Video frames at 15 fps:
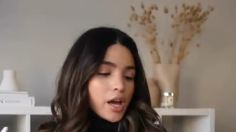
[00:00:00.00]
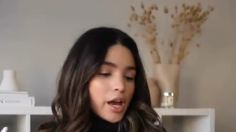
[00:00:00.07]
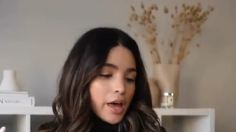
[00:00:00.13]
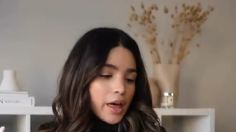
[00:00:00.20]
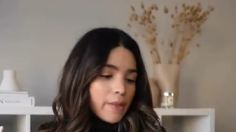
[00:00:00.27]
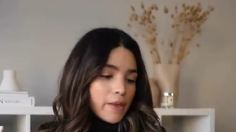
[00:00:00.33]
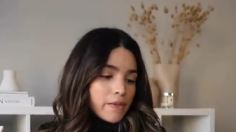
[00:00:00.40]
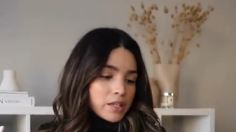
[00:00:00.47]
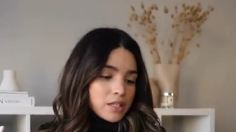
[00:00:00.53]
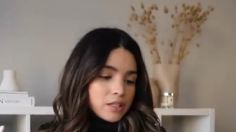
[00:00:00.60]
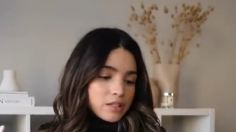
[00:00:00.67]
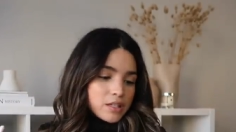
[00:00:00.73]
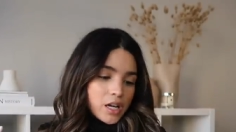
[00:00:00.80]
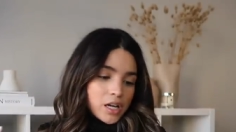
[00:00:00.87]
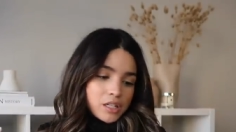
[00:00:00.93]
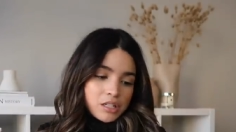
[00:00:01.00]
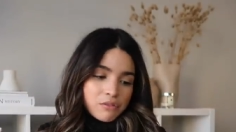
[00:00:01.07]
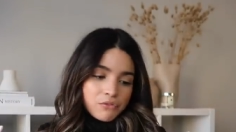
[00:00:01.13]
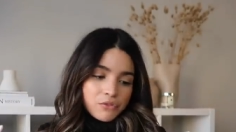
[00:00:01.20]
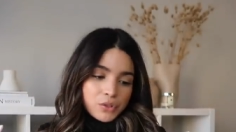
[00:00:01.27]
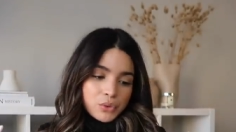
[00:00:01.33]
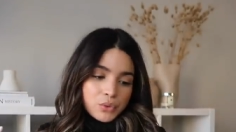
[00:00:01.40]
And then this is the honey
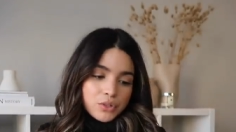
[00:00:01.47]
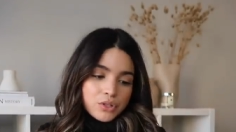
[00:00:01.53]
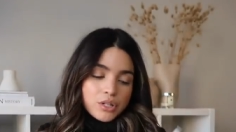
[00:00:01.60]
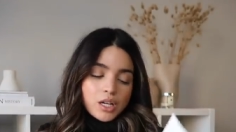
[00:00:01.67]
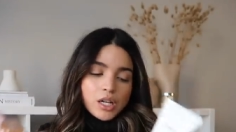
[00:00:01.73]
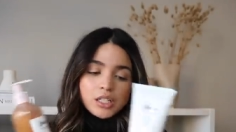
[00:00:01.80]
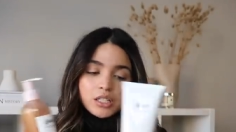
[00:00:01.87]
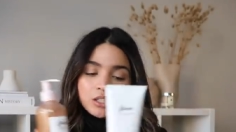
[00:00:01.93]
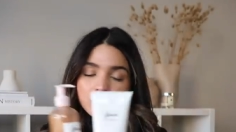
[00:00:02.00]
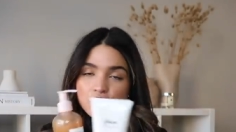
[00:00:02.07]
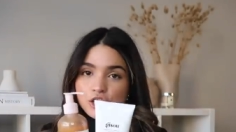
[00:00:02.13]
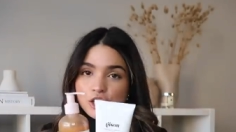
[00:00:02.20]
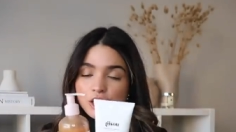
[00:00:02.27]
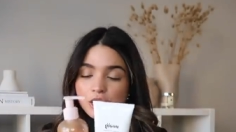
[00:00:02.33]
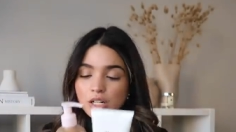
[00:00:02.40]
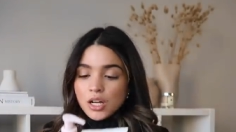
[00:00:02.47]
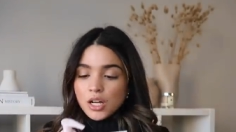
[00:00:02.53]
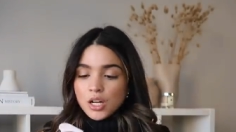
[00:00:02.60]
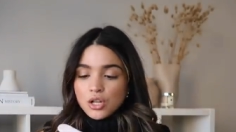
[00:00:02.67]
infused conditioner.